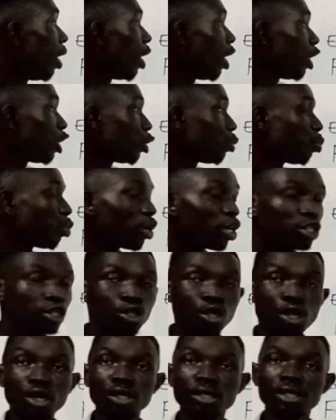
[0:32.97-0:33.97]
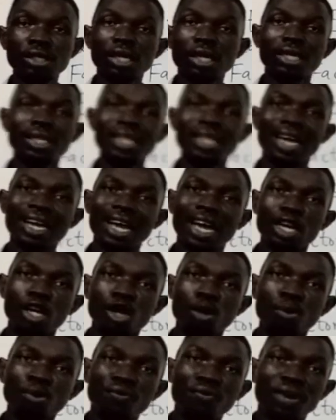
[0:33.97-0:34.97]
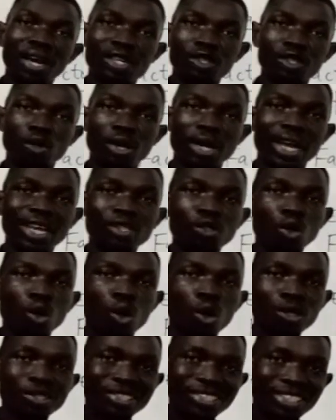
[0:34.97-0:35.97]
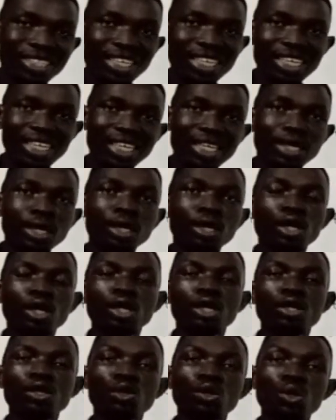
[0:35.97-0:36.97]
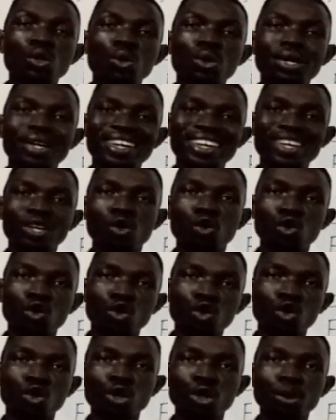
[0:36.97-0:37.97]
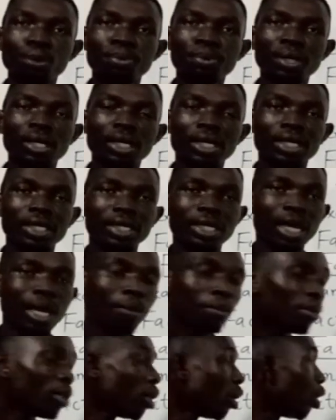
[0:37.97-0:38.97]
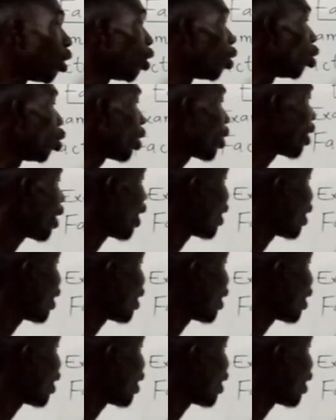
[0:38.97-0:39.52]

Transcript: expressions that cannot be factorized until you regroup them. Looking